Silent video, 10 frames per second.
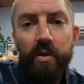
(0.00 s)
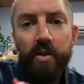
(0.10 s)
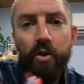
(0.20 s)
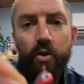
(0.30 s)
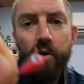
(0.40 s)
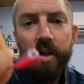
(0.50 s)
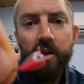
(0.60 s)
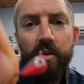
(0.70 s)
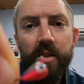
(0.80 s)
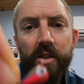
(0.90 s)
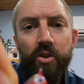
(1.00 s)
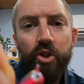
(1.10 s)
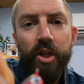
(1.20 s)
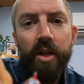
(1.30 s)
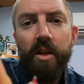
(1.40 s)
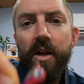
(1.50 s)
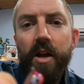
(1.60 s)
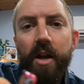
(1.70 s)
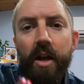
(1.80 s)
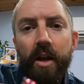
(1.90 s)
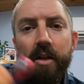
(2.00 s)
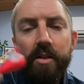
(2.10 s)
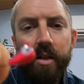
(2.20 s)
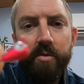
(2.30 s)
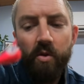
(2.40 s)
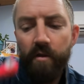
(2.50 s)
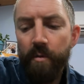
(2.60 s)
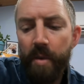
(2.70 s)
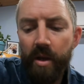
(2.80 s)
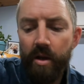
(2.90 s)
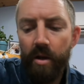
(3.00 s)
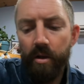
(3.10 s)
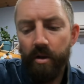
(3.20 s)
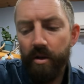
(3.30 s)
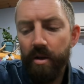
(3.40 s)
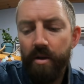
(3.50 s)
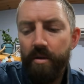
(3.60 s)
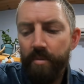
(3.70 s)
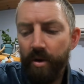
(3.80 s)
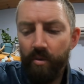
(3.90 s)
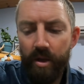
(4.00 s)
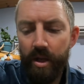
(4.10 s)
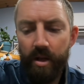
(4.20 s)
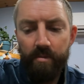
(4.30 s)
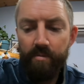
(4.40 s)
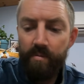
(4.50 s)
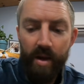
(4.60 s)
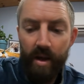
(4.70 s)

so a tungsten jig in some sort of a pink color, but really